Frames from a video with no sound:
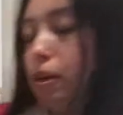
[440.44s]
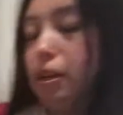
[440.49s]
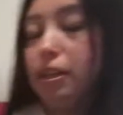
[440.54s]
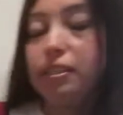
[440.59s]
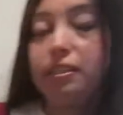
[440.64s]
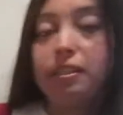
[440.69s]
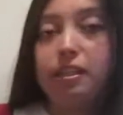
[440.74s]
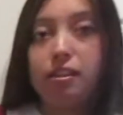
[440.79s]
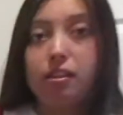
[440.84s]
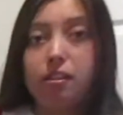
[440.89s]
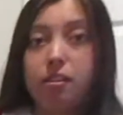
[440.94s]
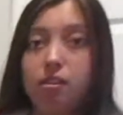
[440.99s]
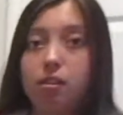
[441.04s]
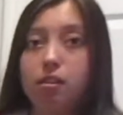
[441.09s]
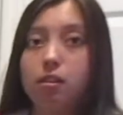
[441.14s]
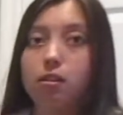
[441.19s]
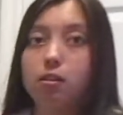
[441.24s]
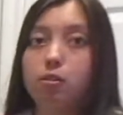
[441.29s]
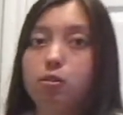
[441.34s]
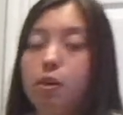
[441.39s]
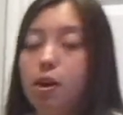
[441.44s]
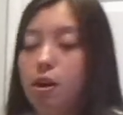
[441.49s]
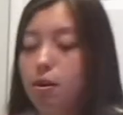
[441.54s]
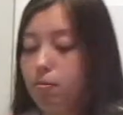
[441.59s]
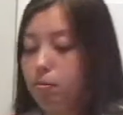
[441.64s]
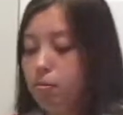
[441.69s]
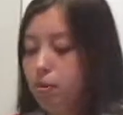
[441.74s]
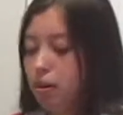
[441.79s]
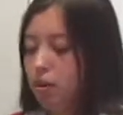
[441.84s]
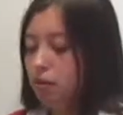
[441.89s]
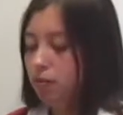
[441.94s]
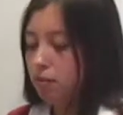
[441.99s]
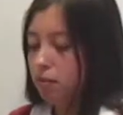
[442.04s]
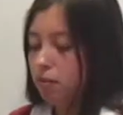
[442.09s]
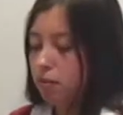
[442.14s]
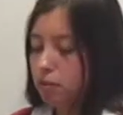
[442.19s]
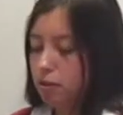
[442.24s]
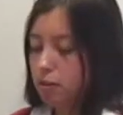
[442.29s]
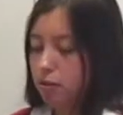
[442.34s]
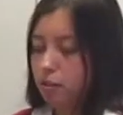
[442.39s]
to season the ground beef.
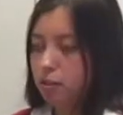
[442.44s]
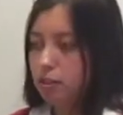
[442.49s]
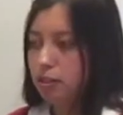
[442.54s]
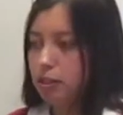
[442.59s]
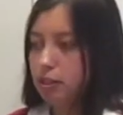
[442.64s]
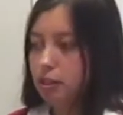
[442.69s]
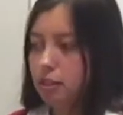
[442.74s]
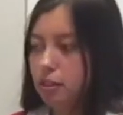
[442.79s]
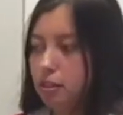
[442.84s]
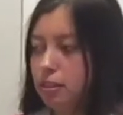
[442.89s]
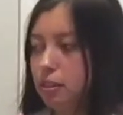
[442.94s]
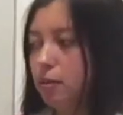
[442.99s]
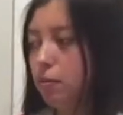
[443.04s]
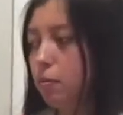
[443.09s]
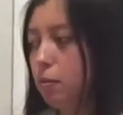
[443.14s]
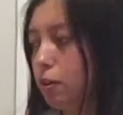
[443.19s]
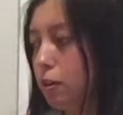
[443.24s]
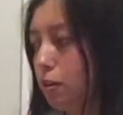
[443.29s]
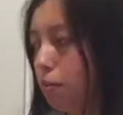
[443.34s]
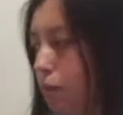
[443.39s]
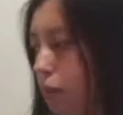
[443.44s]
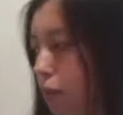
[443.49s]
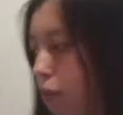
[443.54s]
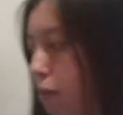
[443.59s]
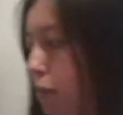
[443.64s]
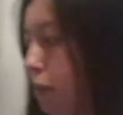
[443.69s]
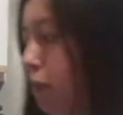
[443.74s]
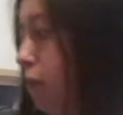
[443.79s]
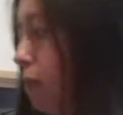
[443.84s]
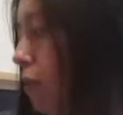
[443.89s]
So the seasonings that I'm going to be using for